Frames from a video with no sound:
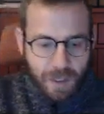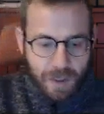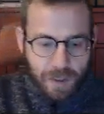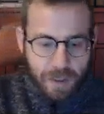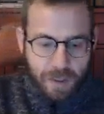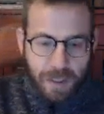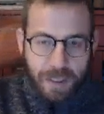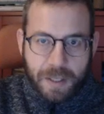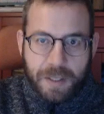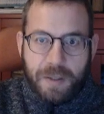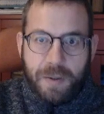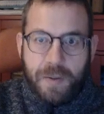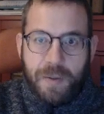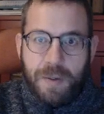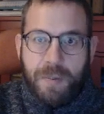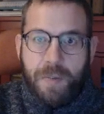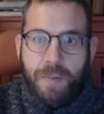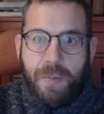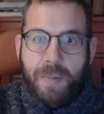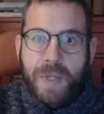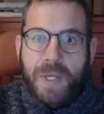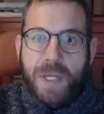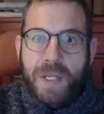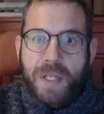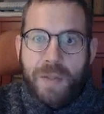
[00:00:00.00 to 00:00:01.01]
let's use
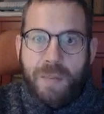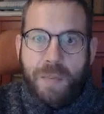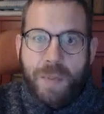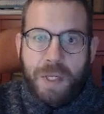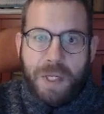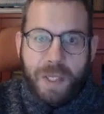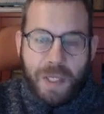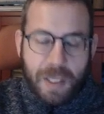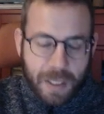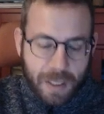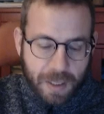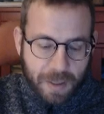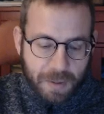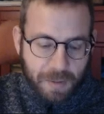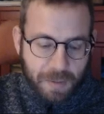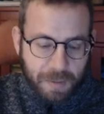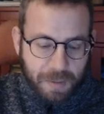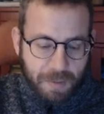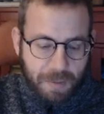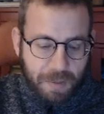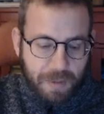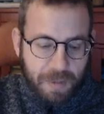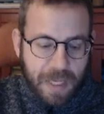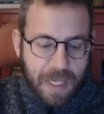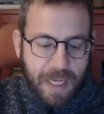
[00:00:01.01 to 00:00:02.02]
PHP
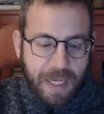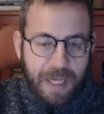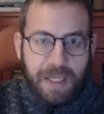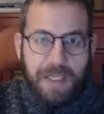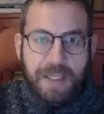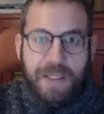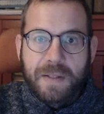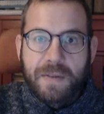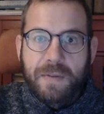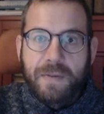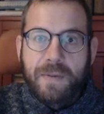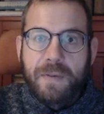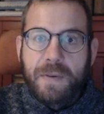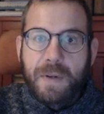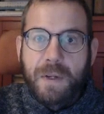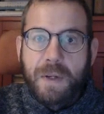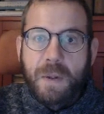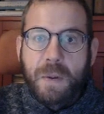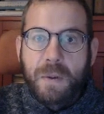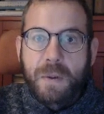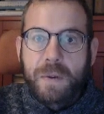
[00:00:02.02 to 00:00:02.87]
max float,